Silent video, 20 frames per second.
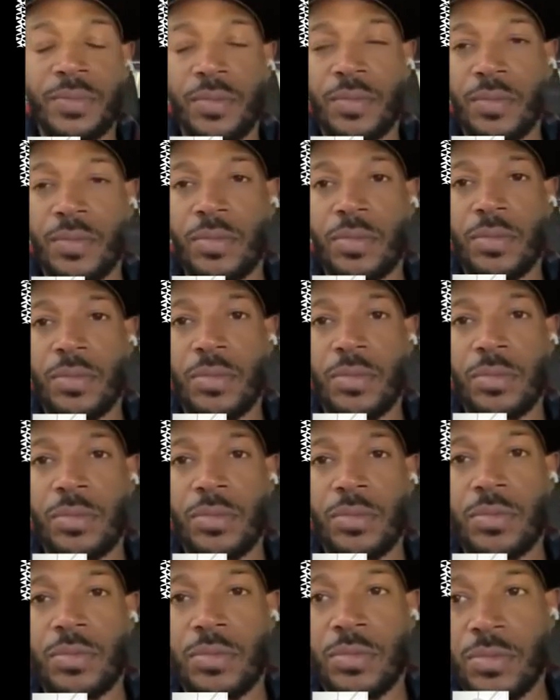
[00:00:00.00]
Yeah, I
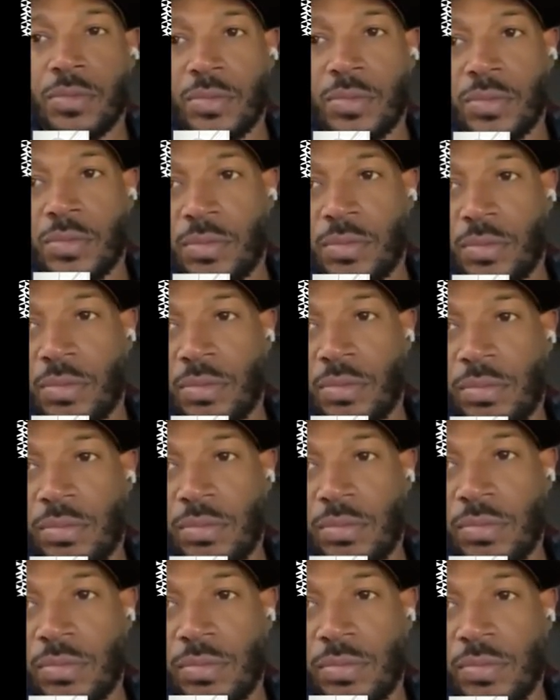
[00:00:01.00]
think that's the importance
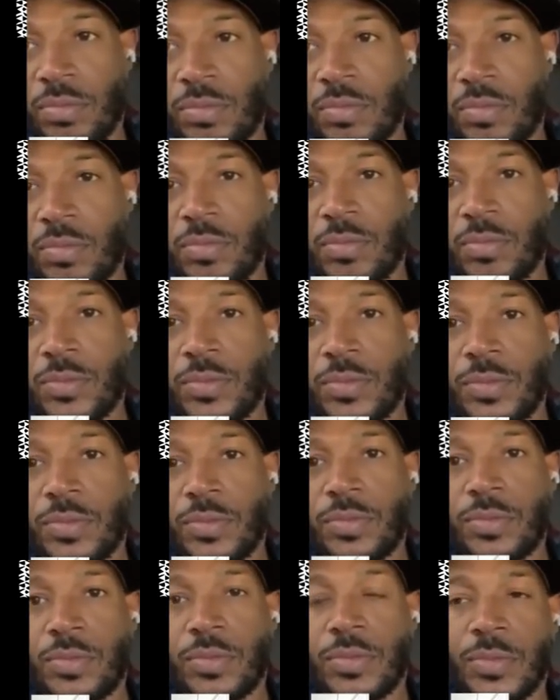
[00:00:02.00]
of. I think we went to the same
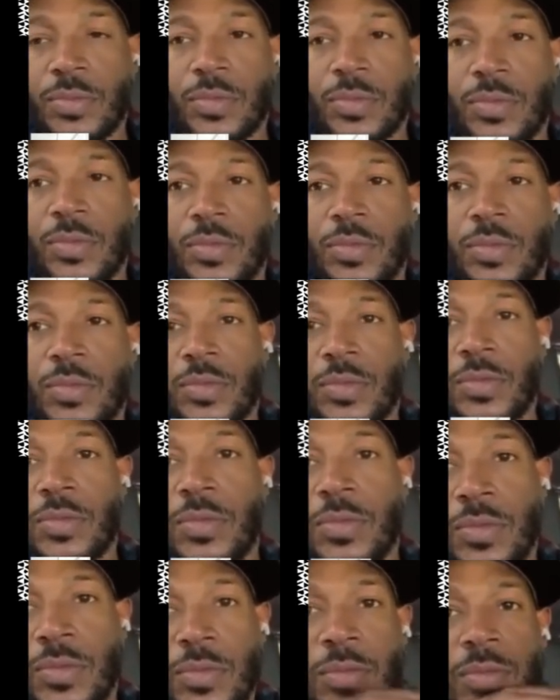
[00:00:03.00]
high school. Uh,
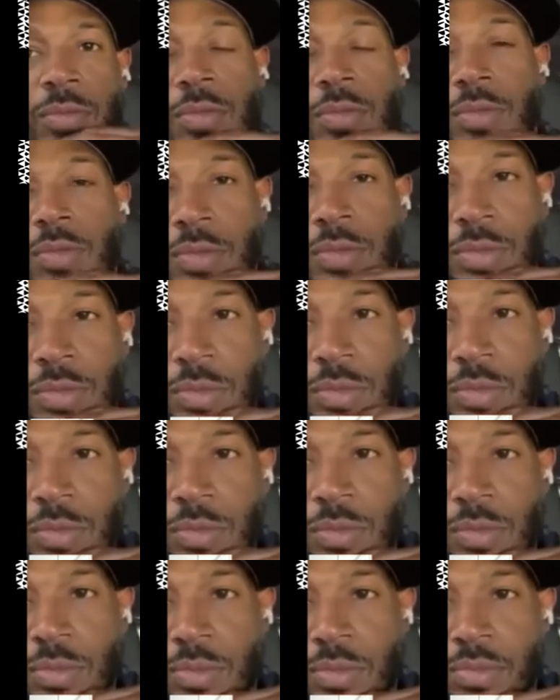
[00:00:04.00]
I'm LaGuardia oh
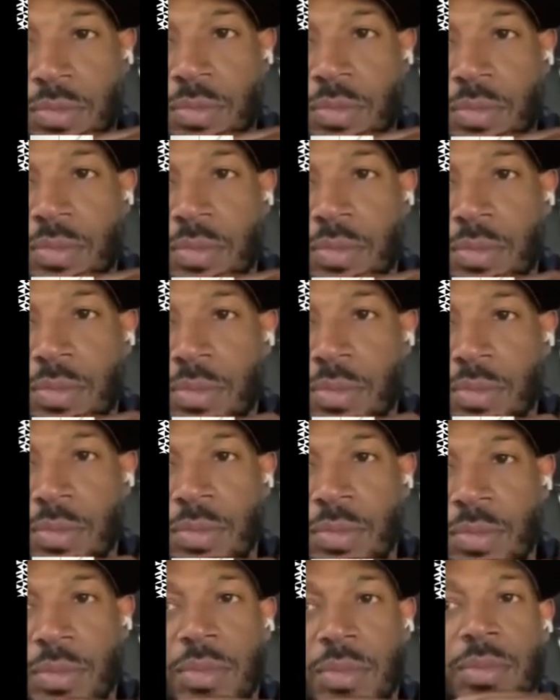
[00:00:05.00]
nine. I don't know what
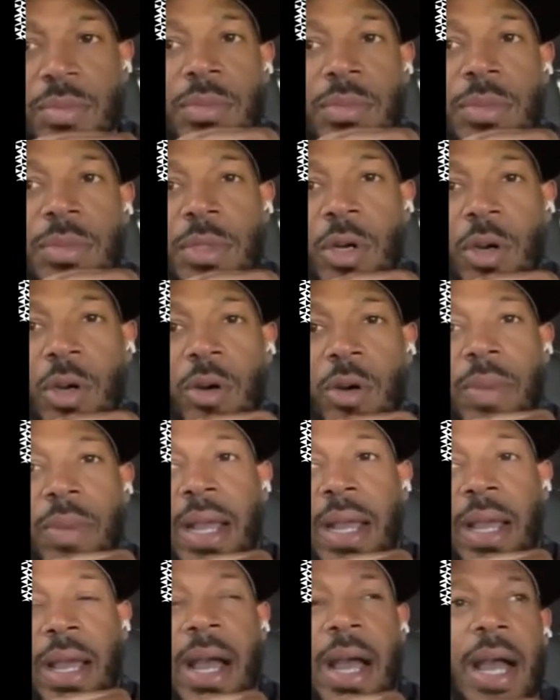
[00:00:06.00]
year. Oh
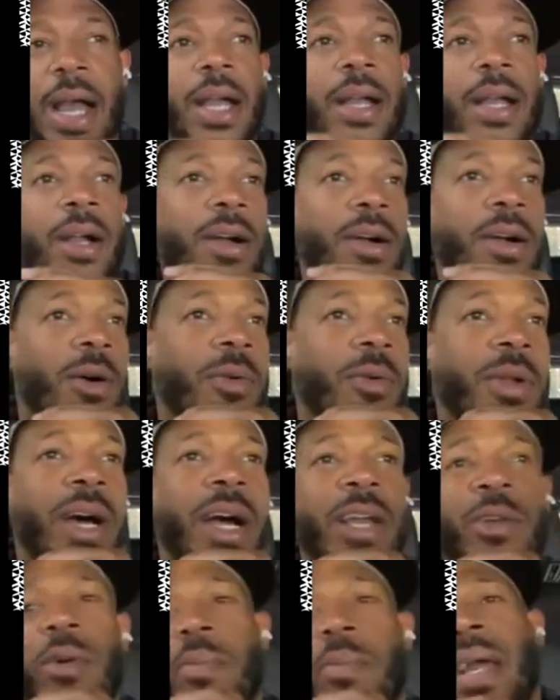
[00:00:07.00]
my God! Oh
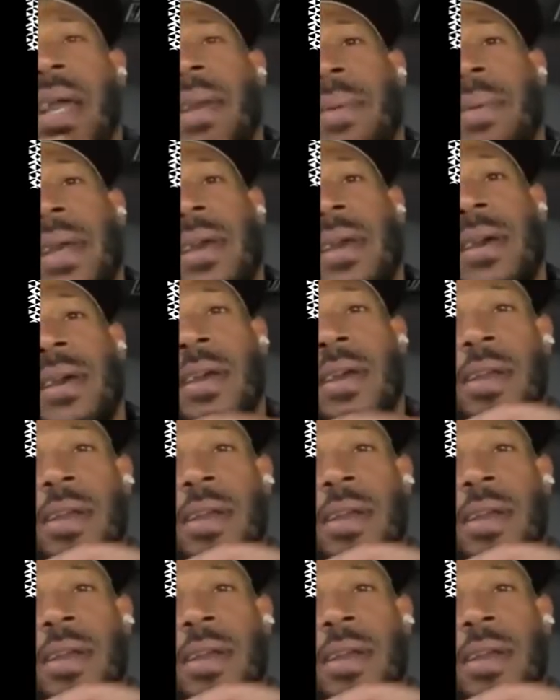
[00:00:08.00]
nine, you a baby?